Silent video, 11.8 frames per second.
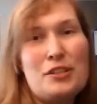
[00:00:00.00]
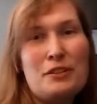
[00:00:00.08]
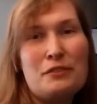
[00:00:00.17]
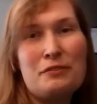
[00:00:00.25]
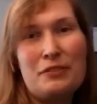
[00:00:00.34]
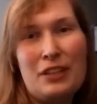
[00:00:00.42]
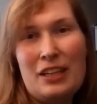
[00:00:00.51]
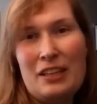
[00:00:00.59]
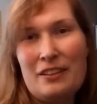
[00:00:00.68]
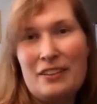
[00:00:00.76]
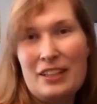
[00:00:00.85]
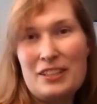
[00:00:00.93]
of the
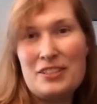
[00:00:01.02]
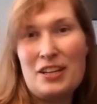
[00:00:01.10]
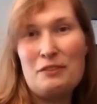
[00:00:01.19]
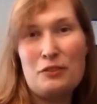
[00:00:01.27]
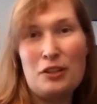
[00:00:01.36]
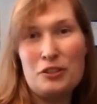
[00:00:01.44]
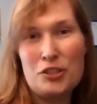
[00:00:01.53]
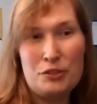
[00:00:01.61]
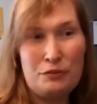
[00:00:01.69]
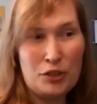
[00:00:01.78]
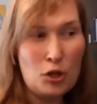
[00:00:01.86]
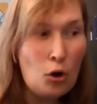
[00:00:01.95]
things that I've got to
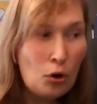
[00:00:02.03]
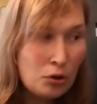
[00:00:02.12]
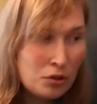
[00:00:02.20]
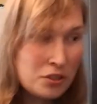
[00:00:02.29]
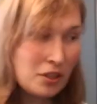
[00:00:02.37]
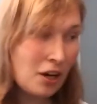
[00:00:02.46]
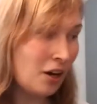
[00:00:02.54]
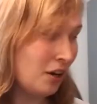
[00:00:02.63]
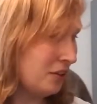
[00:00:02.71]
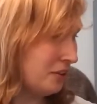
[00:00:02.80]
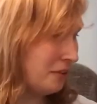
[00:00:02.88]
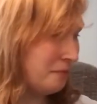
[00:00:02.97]
record
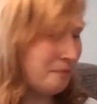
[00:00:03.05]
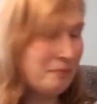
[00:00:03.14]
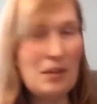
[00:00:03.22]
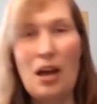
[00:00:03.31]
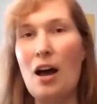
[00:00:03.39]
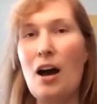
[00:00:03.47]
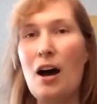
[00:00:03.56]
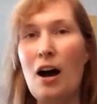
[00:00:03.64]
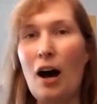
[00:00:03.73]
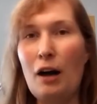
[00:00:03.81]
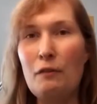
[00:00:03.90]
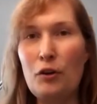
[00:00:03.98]
on,
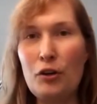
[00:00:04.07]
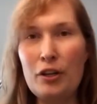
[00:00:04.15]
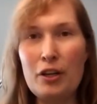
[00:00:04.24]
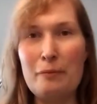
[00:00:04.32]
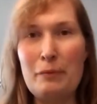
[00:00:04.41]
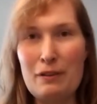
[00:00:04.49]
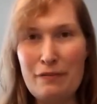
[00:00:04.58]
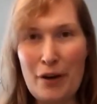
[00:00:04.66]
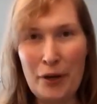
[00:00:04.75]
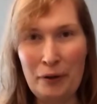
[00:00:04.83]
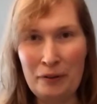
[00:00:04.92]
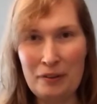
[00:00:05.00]
I've only got my
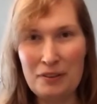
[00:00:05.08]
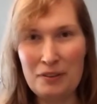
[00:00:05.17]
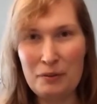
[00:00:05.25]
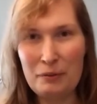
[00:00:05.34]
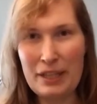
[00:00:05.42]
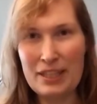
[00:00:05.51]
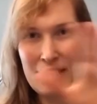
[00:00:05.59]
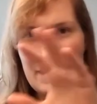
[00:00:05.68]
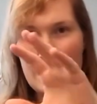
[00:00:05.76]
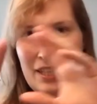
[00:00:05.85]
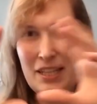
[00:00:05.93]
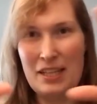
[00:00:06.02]
phone, which
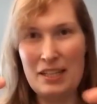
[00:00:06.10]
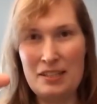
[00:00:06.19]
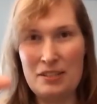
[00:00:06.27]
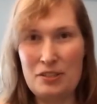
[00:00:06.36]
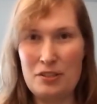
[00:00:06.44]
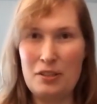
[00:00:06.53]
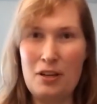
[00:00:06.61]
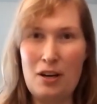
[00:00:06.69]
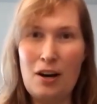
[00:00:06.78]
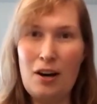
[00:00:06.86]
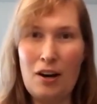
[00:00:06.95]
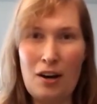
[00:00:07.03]
is
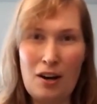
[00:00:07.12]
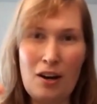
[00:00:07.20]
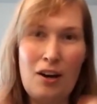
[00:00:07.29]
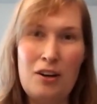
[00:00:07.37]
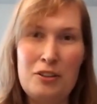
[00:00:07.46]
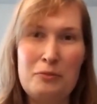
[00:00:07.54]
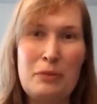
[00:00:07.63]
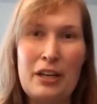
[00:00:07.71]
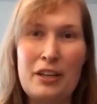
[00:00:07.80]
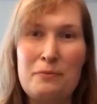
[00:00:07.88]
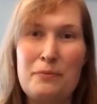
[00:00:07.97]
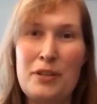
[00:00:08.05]
on my
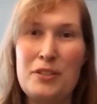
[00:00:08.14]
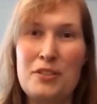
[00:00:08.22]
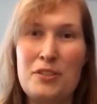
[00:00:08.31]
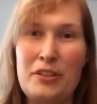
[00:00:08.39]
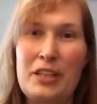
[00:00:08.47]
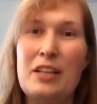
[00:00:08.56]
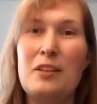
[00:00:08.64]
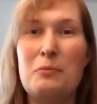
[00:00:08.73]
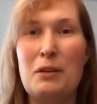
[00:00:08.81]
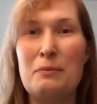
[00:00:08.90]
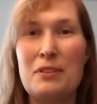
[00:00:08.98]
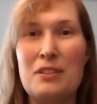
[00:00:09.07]
computer screen at the
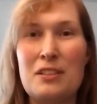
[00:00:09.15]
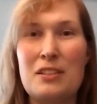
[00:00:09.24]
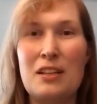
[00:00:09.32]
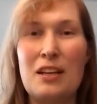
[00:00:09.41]
moment.